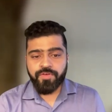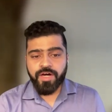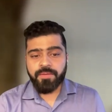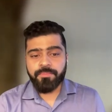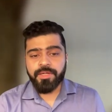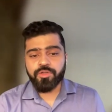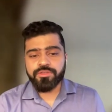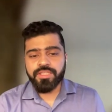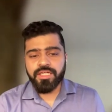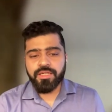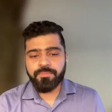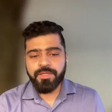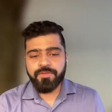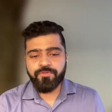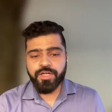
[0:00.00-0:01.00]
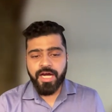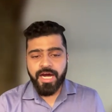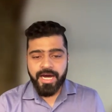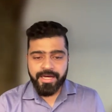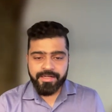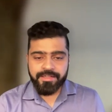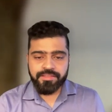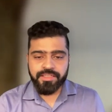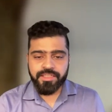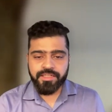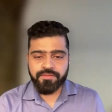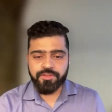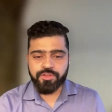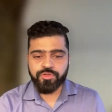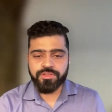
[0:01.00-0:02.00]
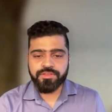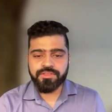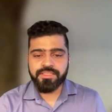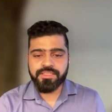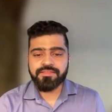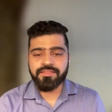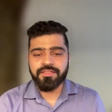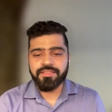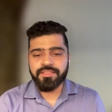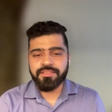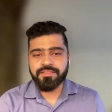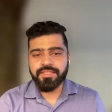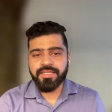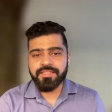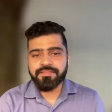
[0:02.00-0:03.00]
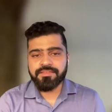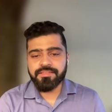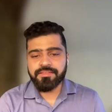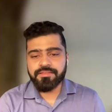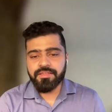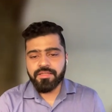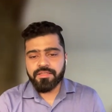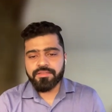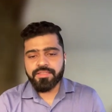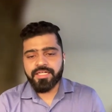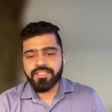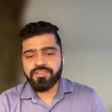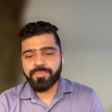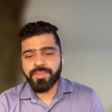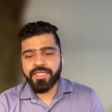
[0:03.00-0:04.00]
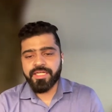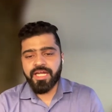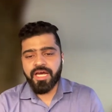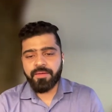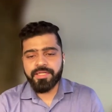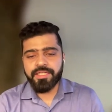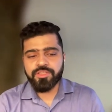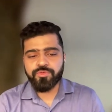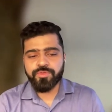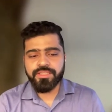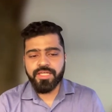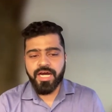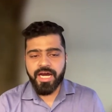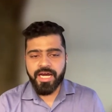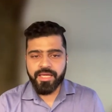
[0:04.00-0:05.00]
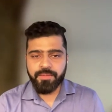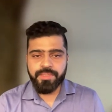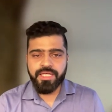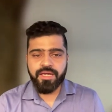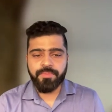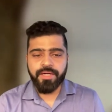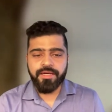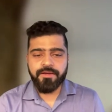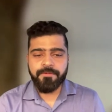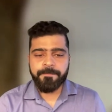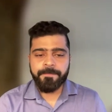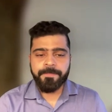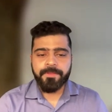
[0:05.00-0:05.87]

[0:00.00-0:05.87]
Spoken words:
Pharmacotherapy for high-risk individuals in certain cases, that is pre-diabetes with high BMI,